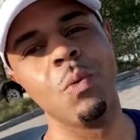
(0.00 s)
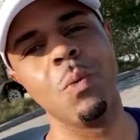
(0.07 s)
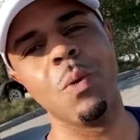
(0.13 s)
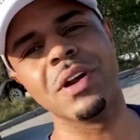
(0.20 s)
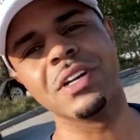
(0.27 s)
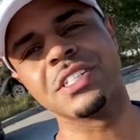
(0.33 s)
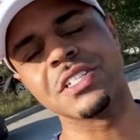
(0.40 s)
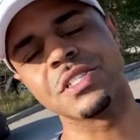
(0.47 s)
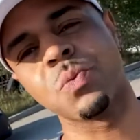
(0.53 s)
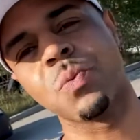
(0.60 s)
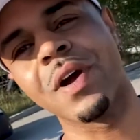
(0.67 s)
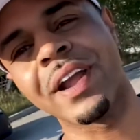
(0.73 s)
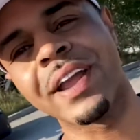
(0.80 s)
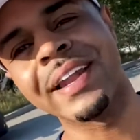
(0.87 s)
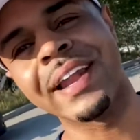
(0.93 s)
We're just
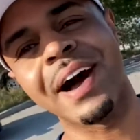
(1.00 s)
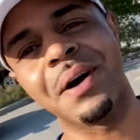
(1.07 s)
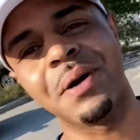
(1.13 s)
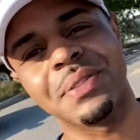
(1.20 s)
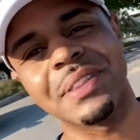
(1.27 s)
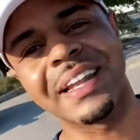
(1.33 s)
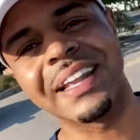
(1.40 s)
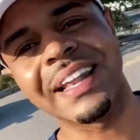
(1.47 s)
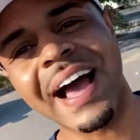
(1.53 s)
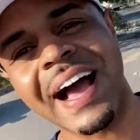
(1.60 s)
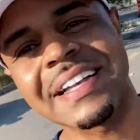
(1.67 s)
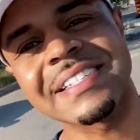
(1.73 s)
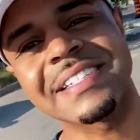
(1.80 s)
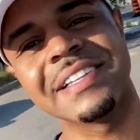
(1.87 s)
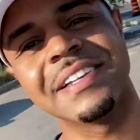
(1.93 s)
working out the
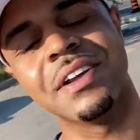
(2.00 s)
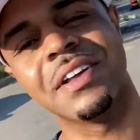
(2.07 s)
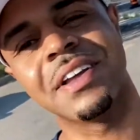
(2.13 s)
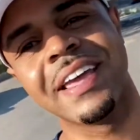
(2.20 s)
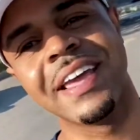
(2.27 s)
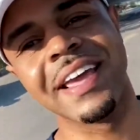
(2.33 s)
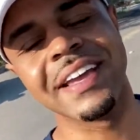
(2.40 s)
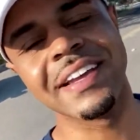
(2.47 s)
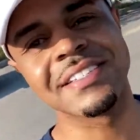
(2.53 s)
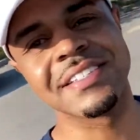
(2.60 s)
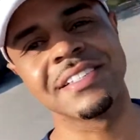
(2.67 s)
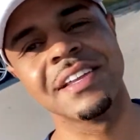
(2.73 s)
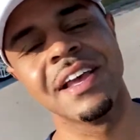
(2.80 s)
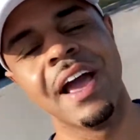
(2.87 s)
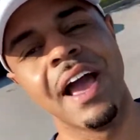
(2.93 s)
last little kinks,